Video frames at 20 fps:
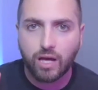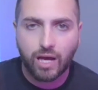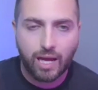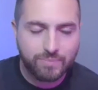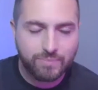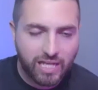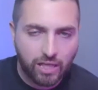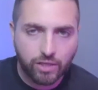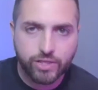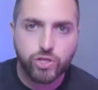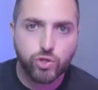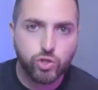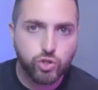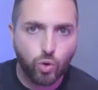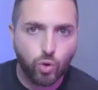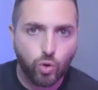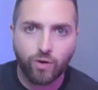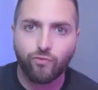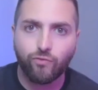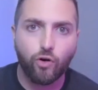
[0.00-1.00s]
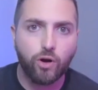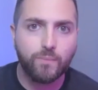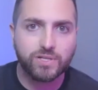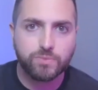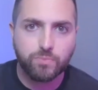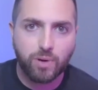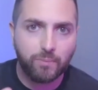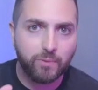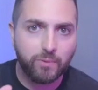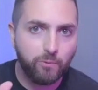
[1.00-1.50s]
I'm telling you, short form is
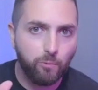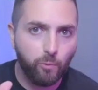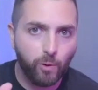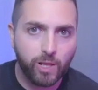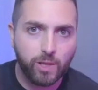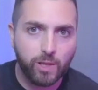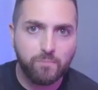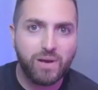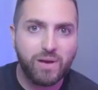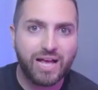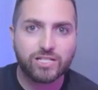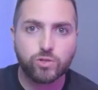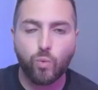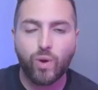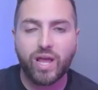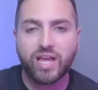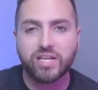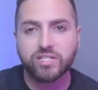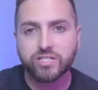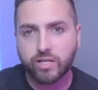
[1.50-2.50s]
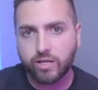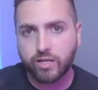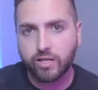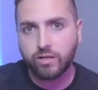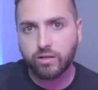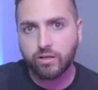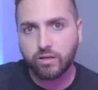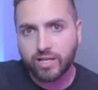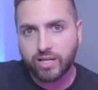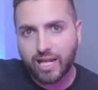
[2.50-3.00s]
probably one of the best ways to
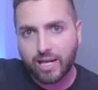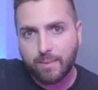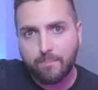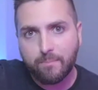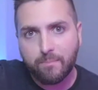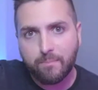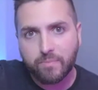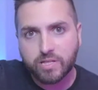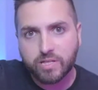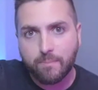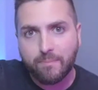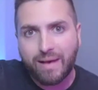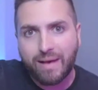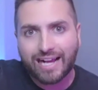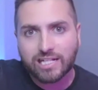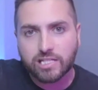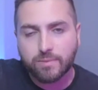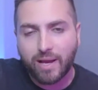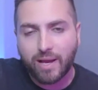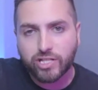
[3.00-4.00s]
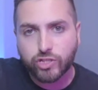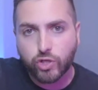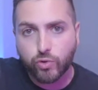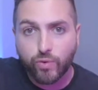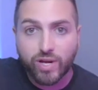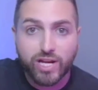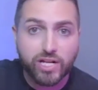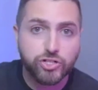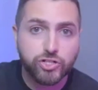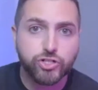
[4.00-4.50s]
get them to maximize your
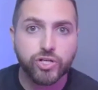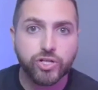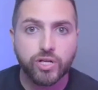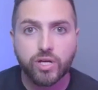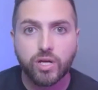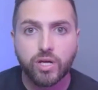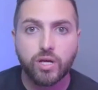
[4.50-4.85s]
reach.